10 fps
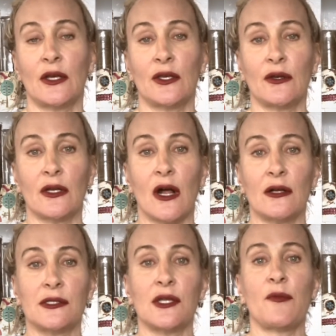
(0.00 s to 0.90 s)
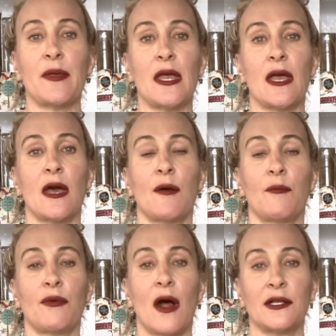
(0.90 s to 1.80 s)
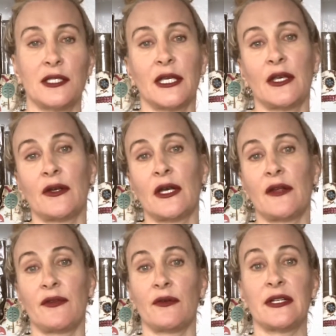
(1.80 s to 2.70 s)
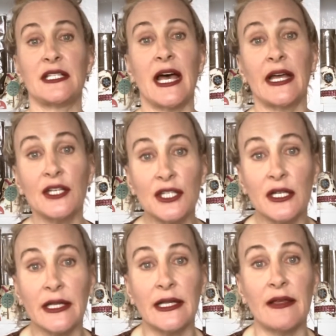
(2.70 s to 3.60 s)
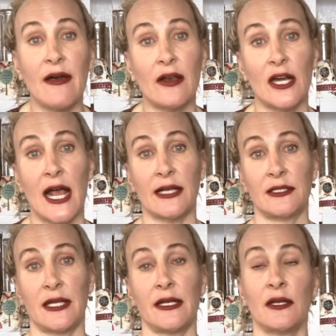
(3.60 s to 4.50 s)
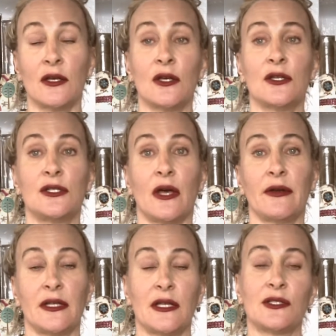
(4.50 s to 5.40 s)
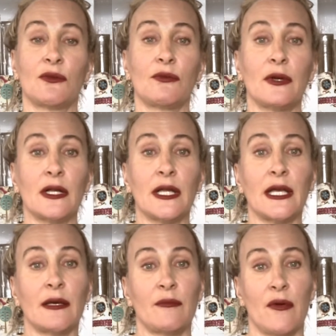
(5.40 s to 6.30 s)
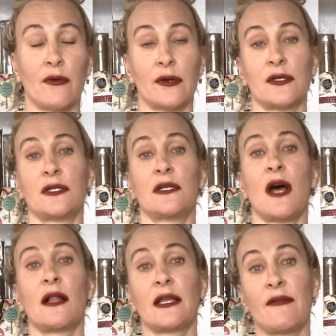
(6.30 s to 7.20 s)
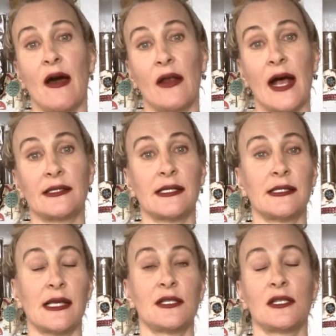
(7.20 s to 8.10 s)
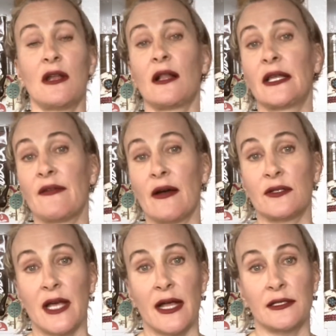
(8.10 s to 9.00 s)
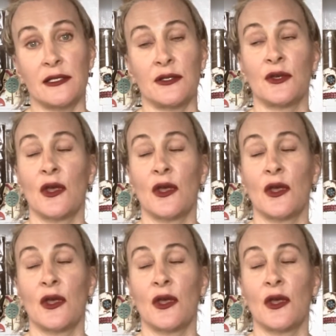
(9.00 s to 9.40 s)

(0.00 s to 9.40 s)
You can also be prosecuted if you intentionally leave out an asset. So it's really important to not leave out assets and to not leave out debts.